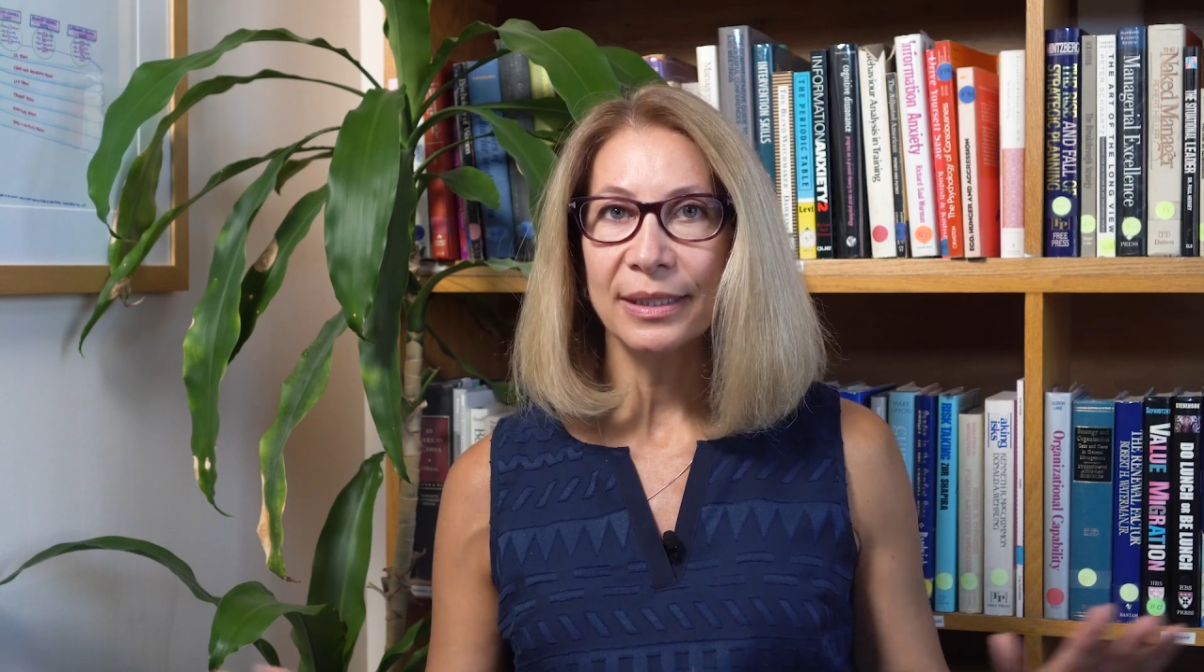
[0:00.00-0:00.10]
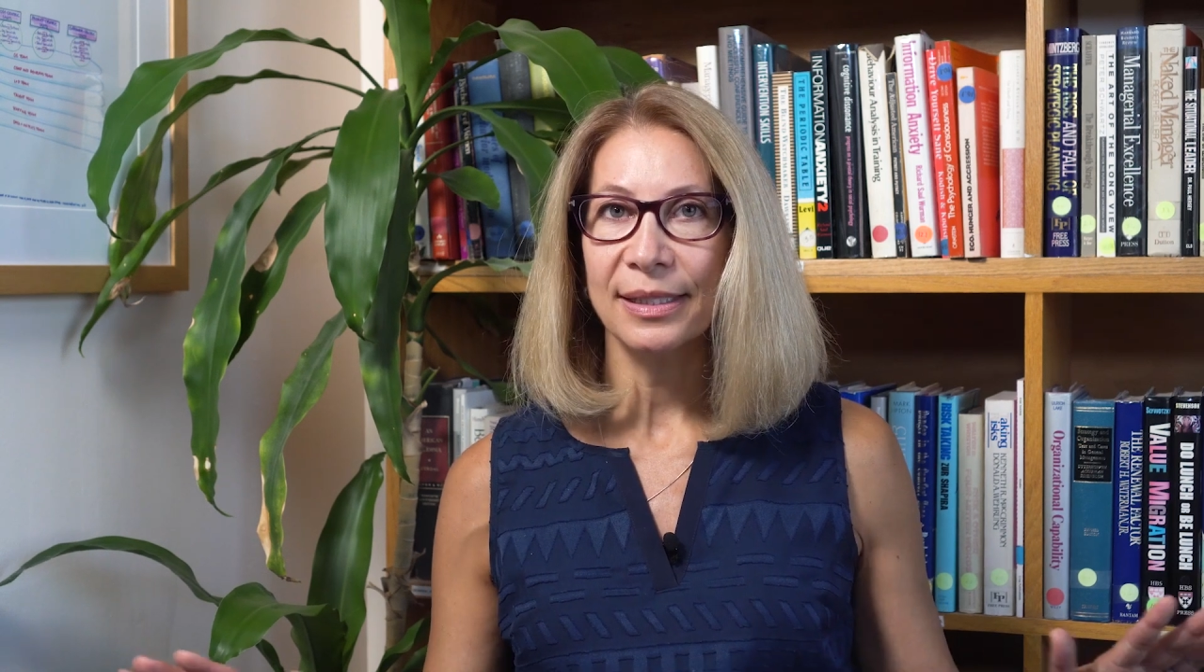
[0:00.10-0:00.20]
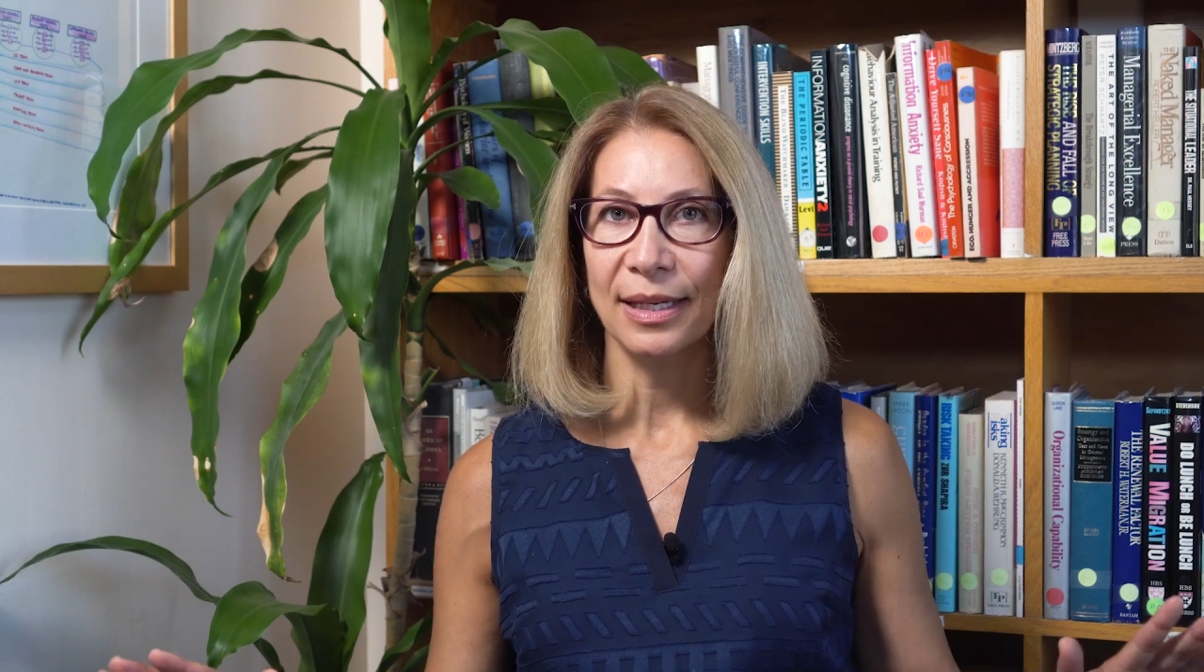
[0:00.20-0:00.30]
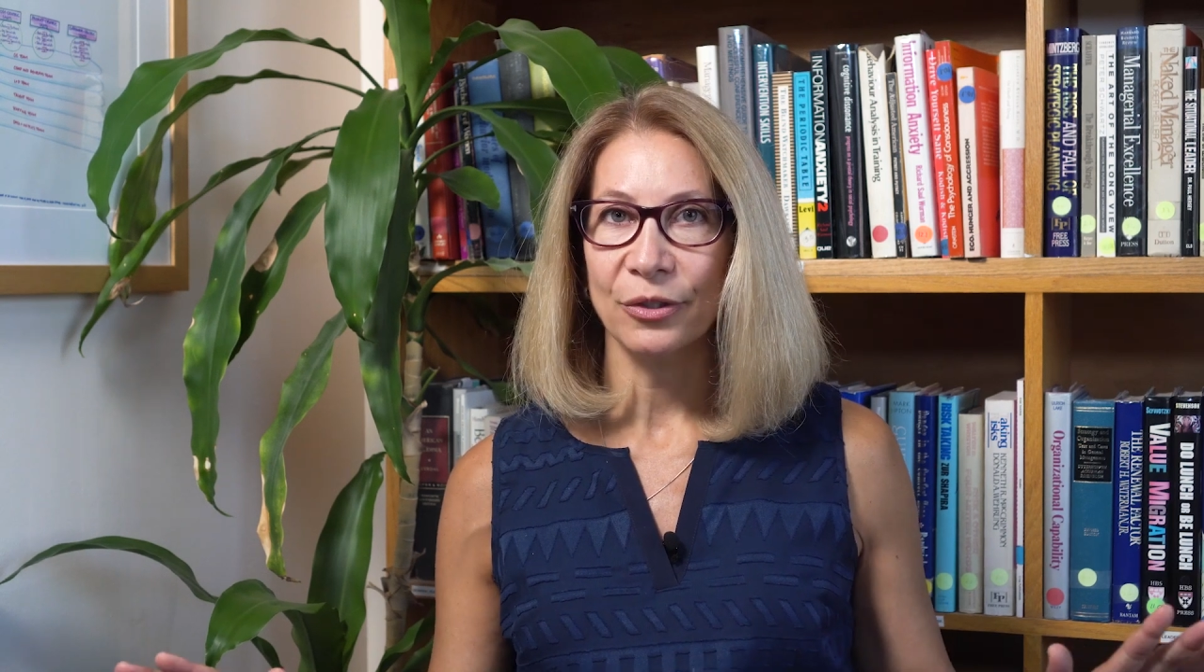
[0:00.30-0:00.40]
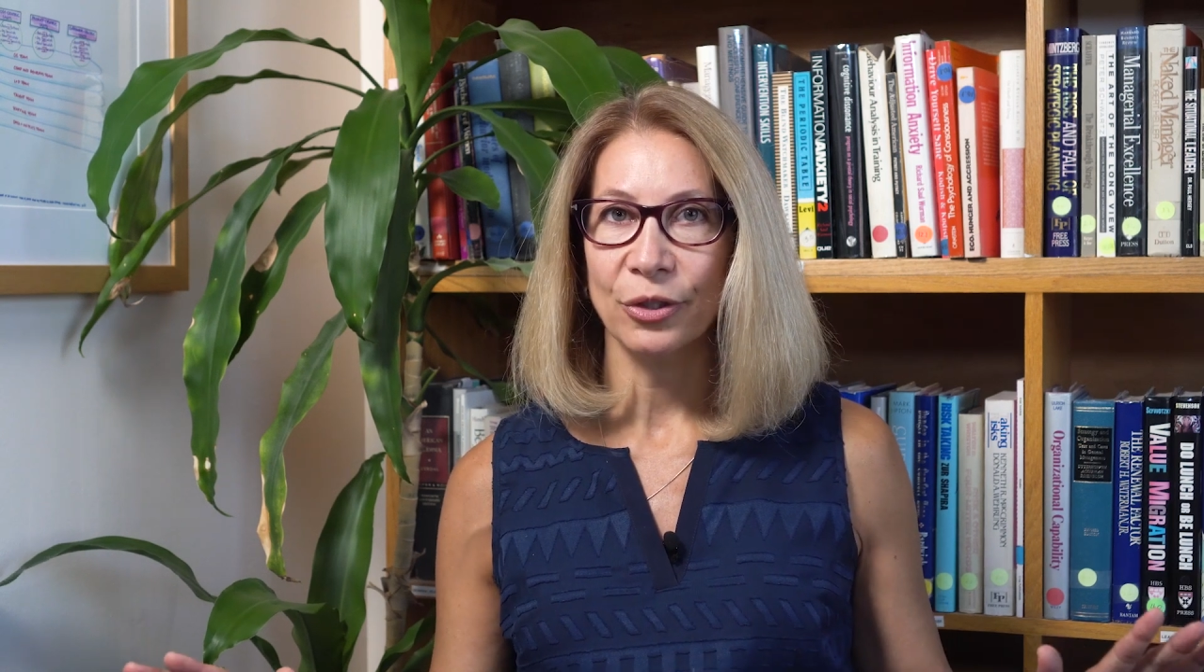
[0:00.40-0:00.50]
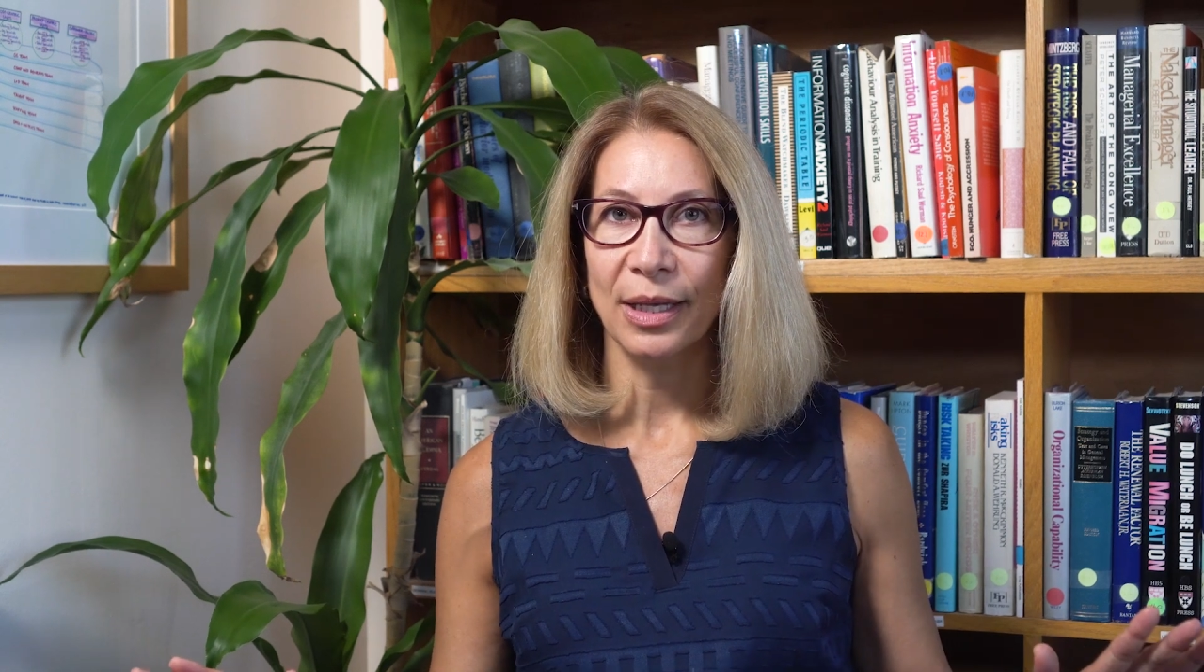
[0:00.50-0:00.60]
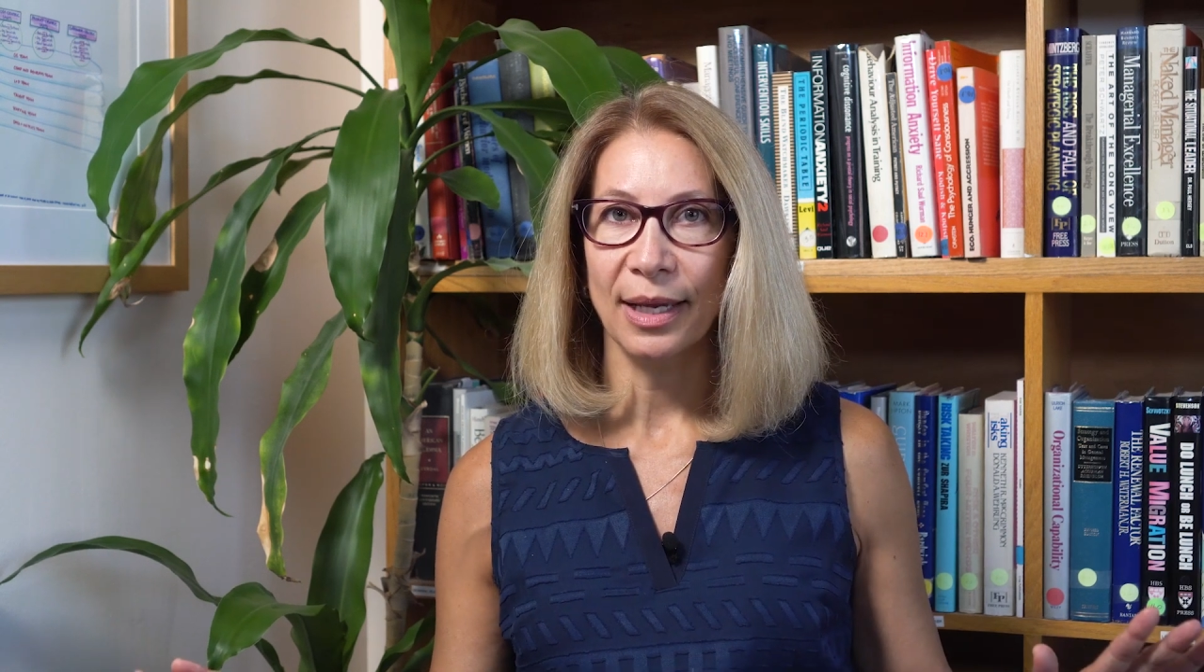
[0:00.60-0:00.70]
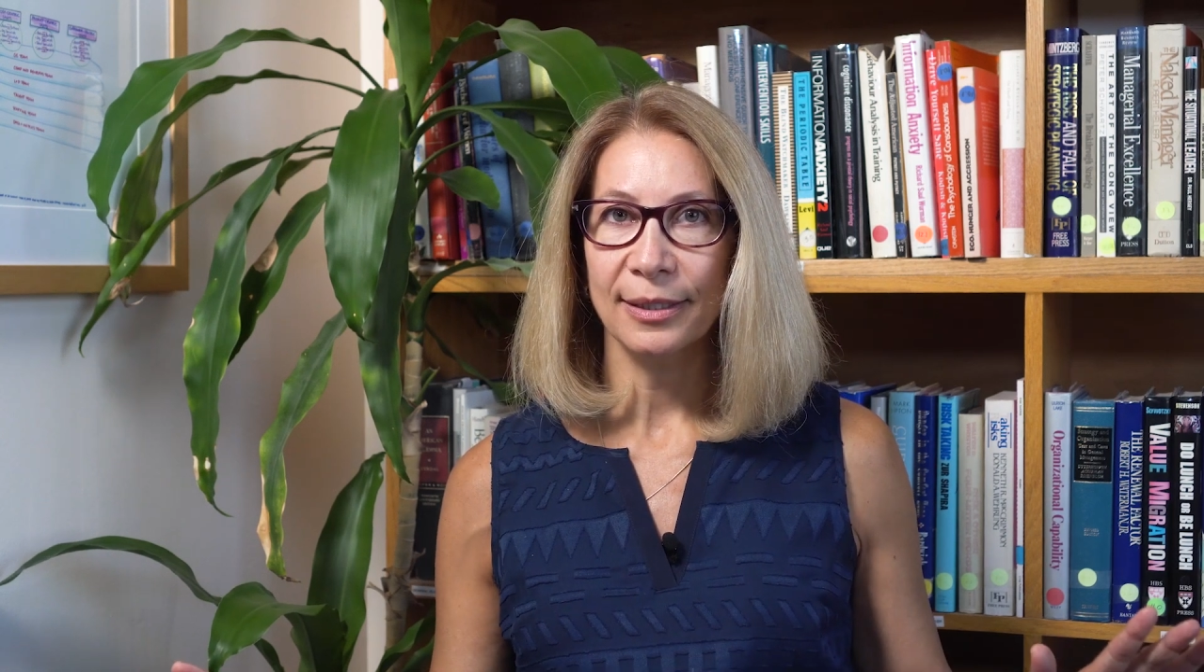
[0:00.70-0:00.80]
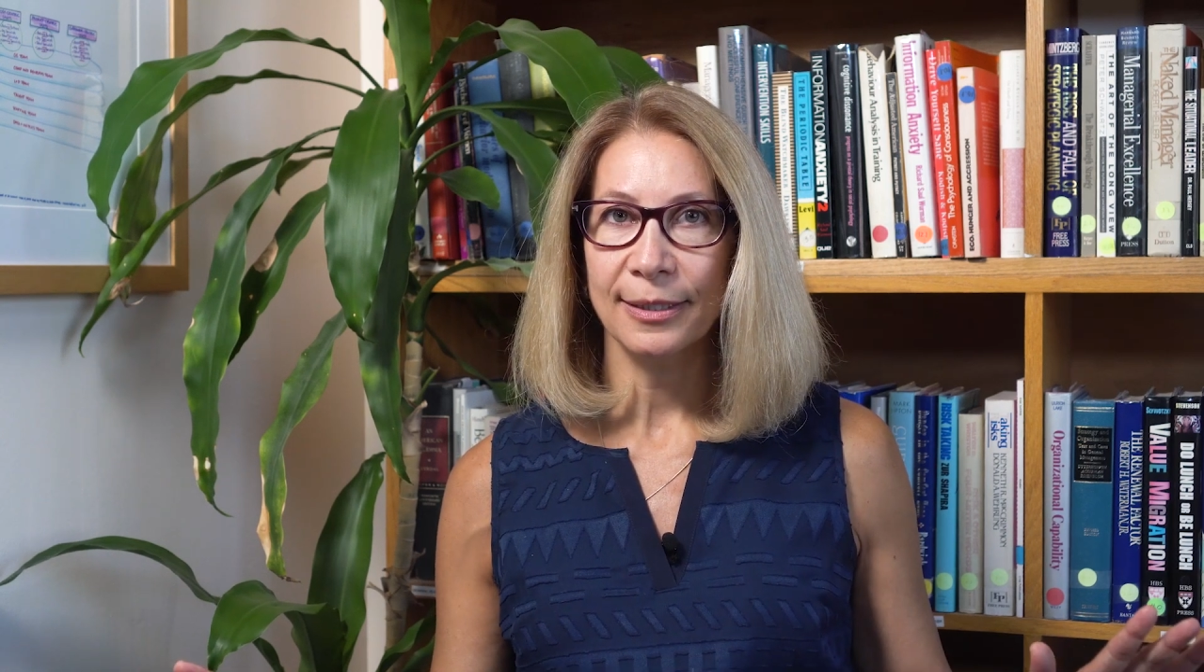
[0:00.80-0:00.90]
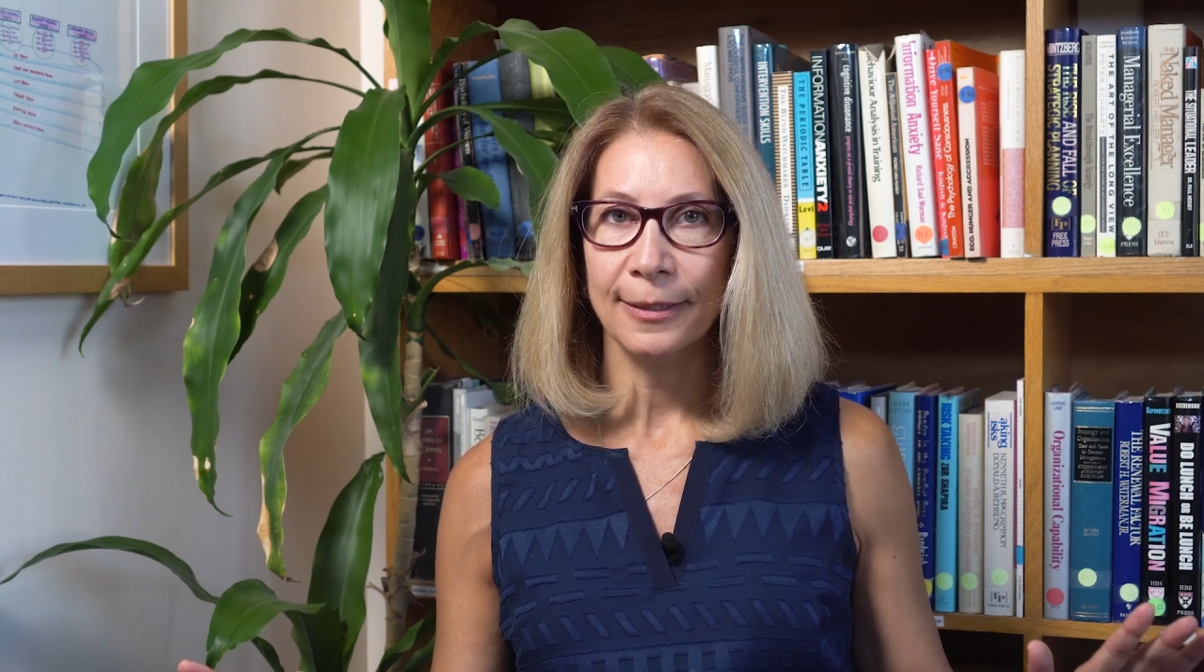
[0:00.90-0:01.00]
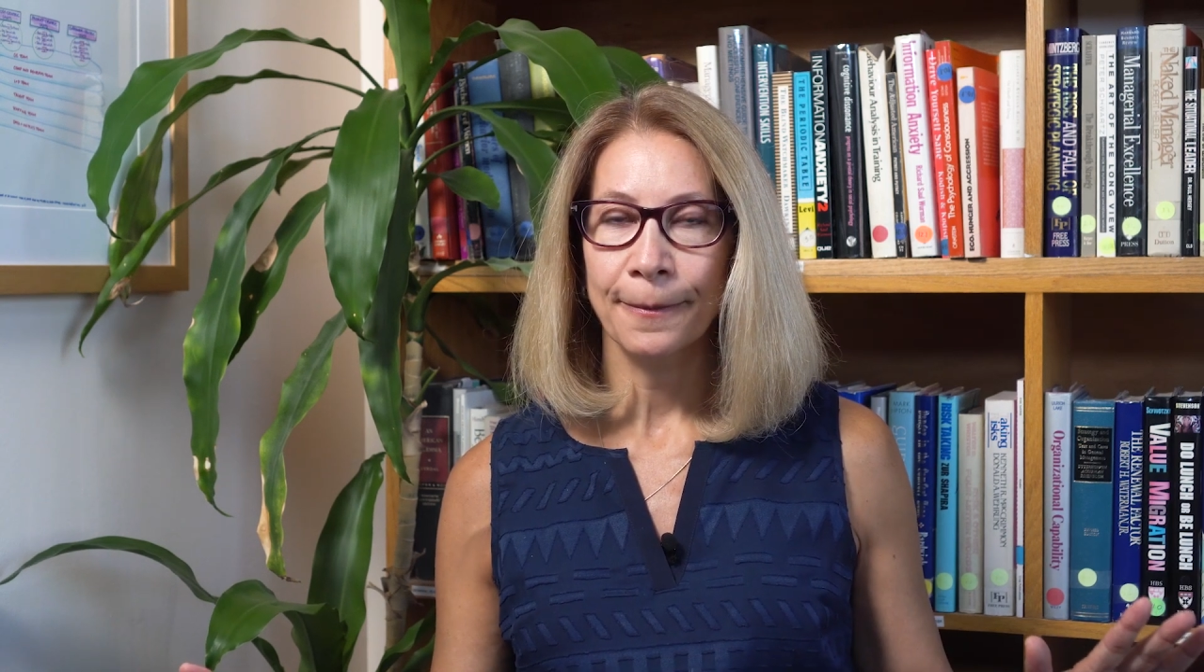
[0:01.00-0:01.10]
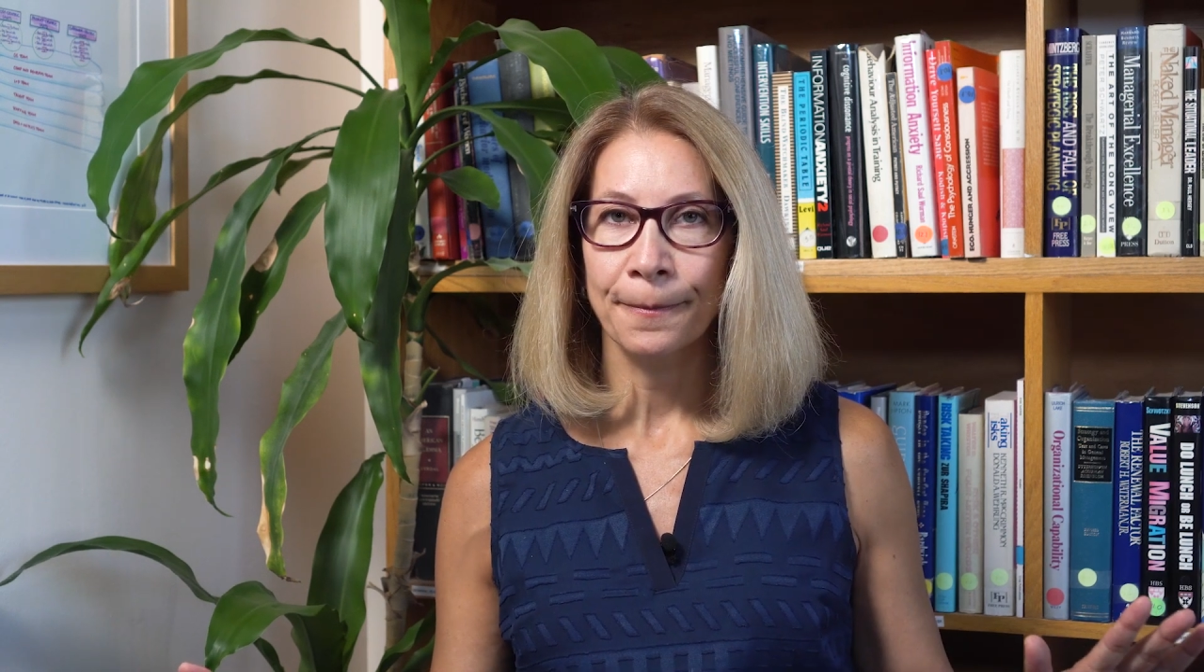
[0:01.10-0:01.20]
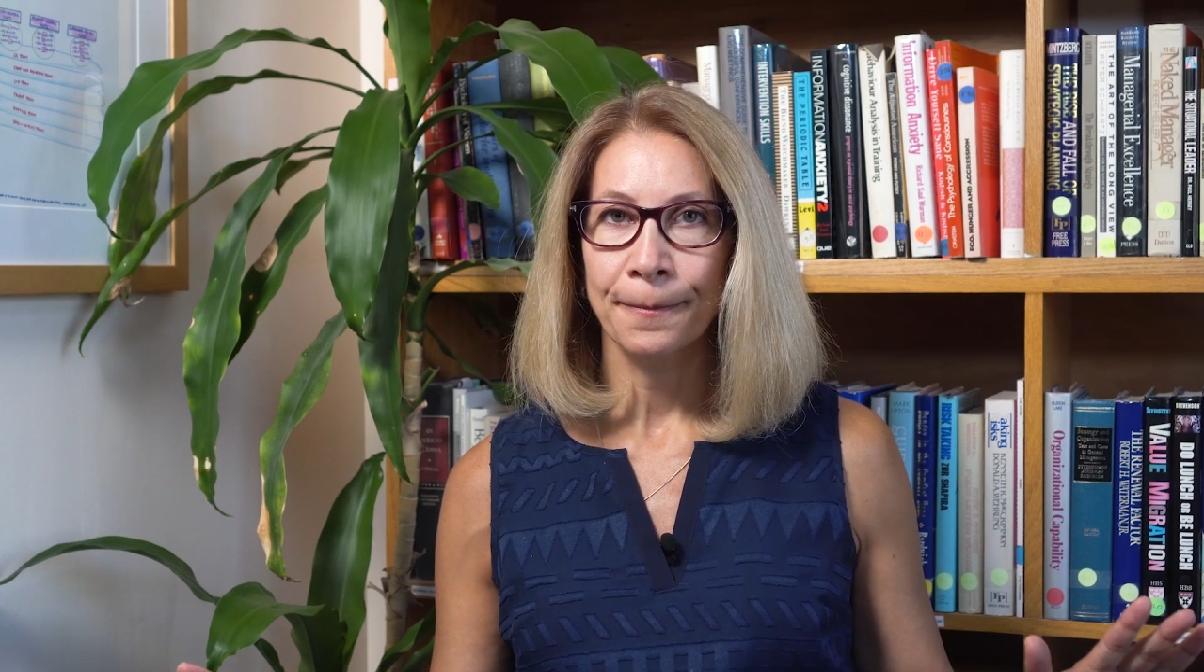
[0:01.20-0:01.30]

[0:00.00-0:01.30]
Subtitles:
decentralized.